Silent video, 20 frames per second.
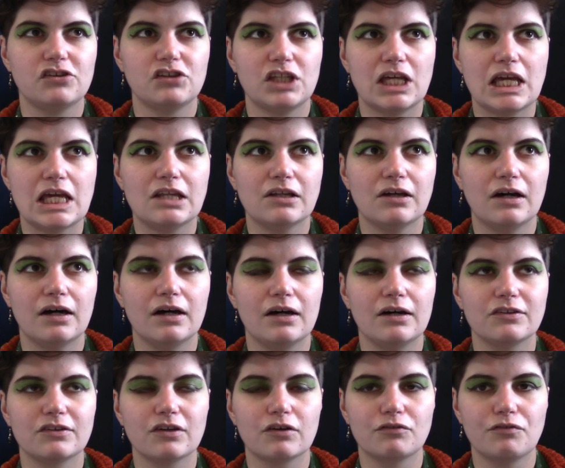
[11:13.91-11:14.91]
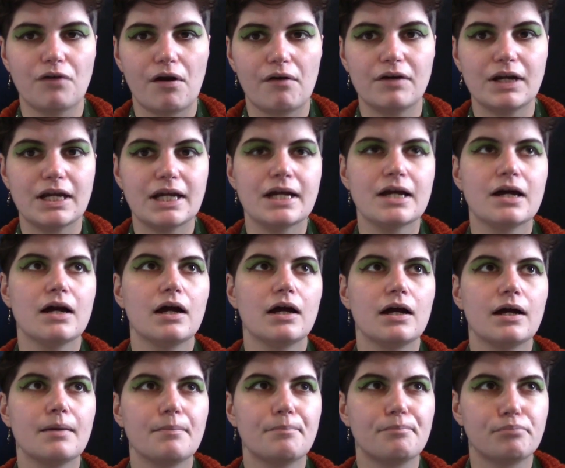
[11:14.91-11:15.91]
seen as a very
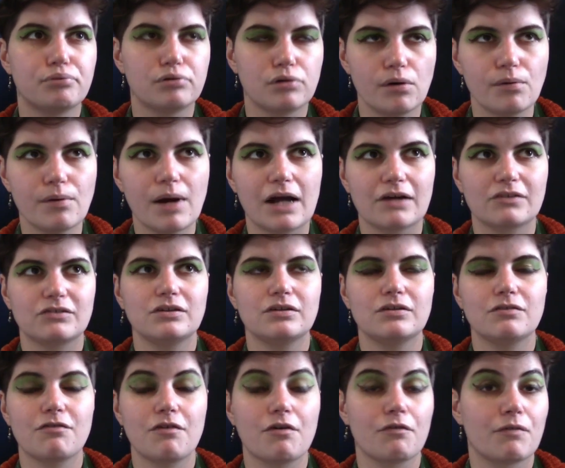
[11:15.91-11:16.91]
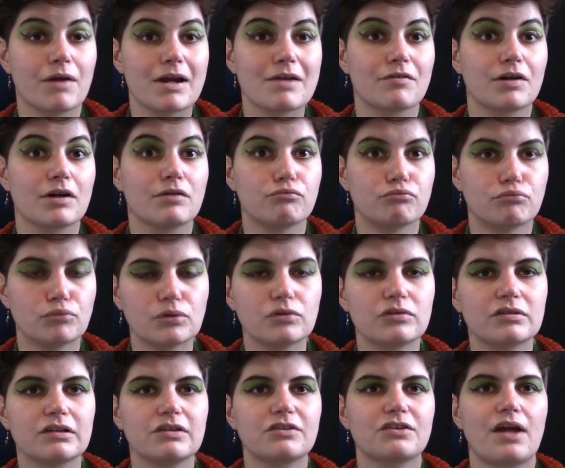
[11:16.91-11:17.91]
proactive, a very, very
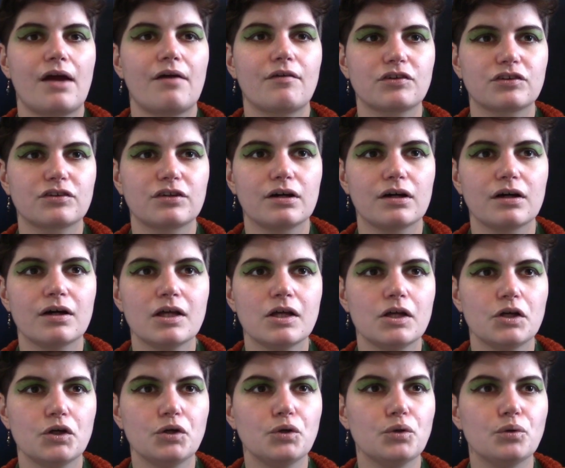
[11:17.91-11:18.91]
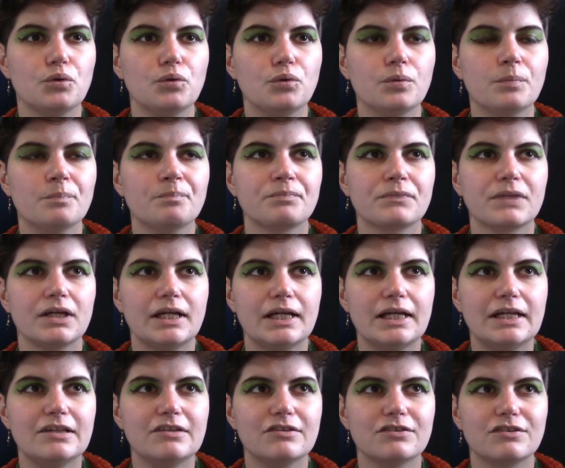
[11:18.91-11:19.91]
ruthless character who
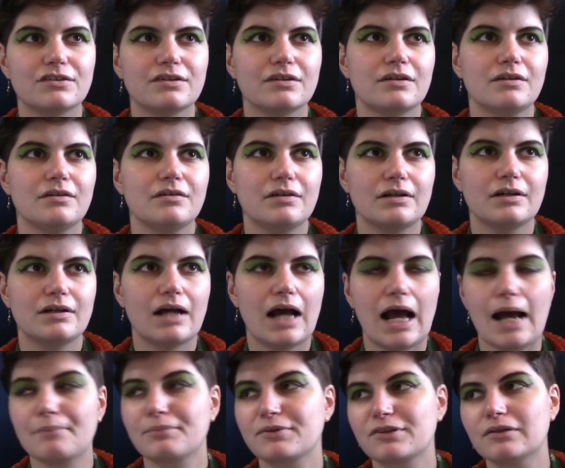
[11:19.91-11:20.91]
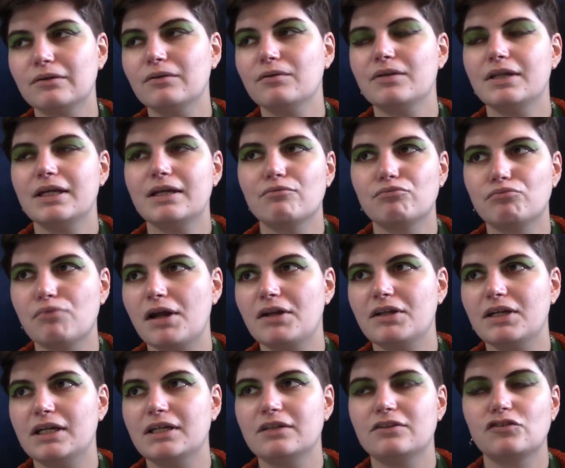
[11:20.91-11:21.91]
is absolutely
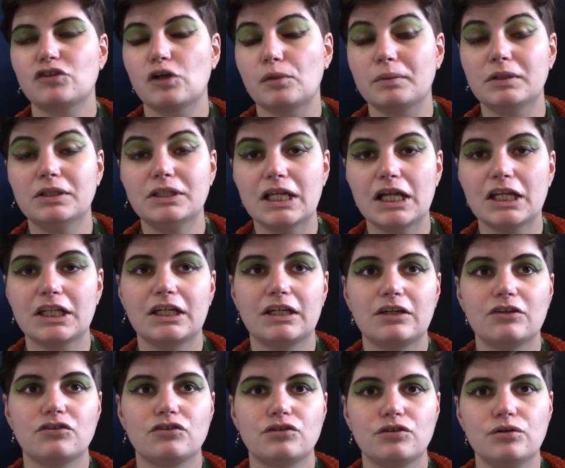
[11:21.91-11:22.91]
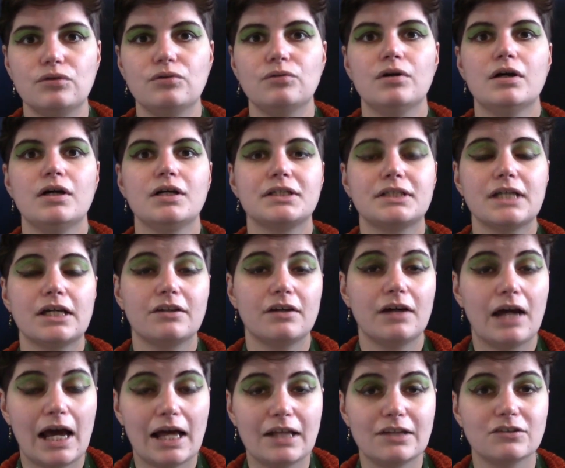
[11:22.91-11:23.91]
ready to stop at nothing to get her
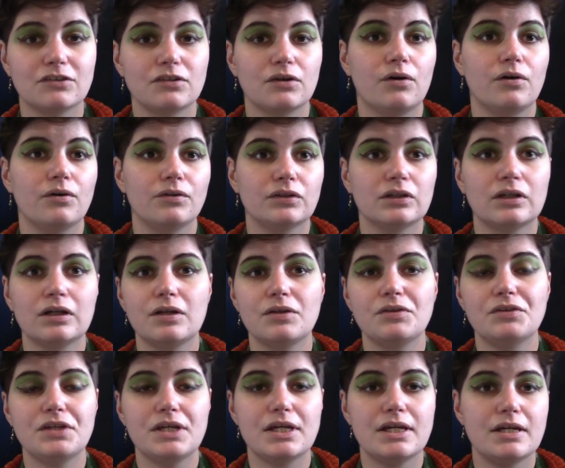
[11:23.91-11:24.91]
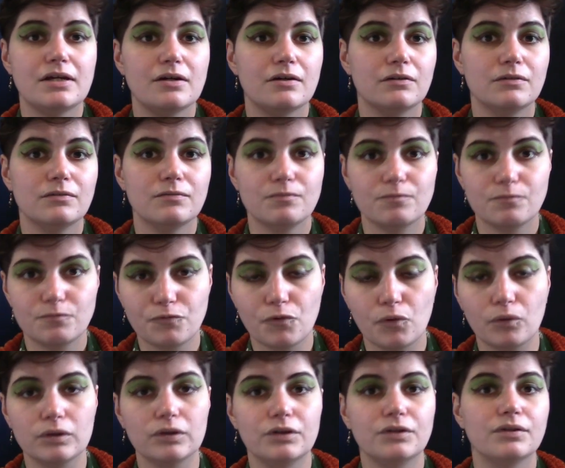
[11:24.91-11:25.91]
hands on the
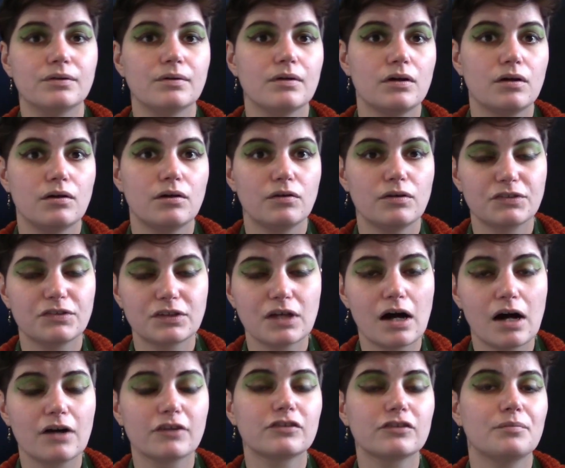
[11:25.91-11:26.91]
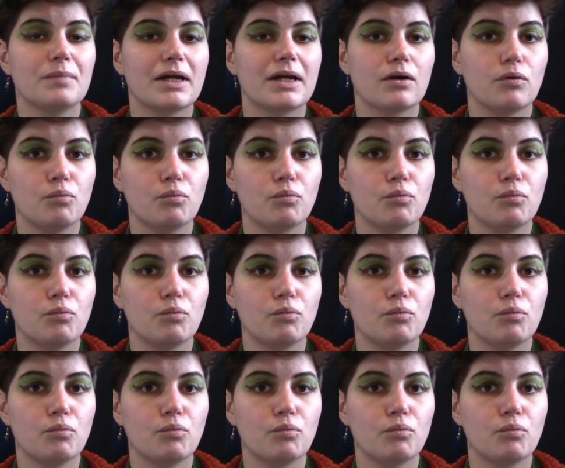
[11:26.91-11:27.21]
fallen star to make a